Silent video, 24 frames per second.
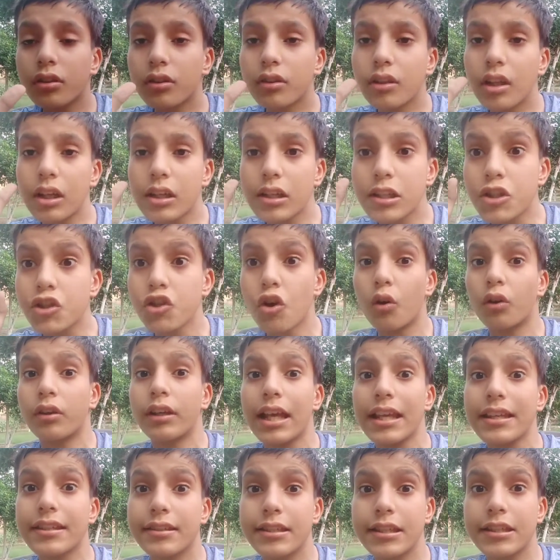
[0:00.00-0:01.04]
the
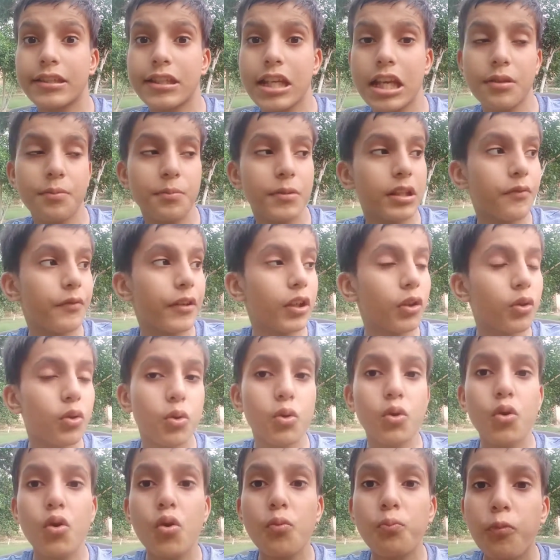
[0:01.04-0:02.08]
shortest distance between
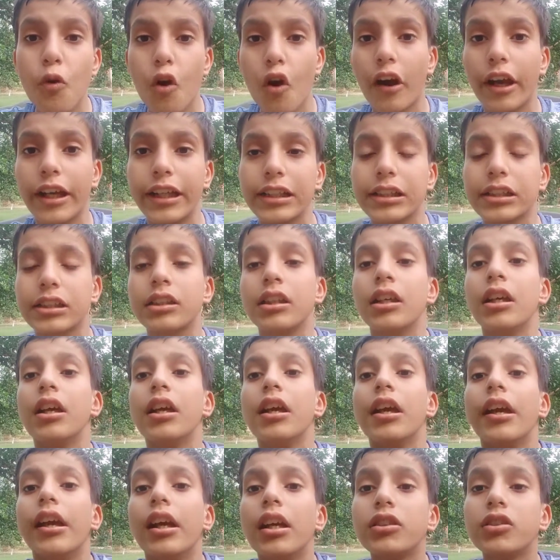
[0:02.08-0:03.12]
2 points
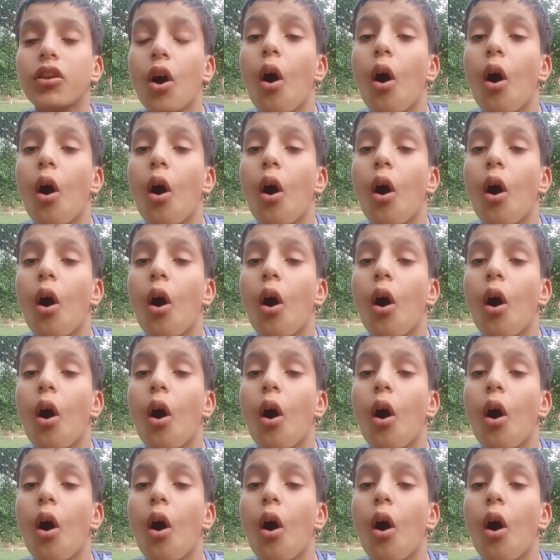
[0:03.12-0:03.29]
is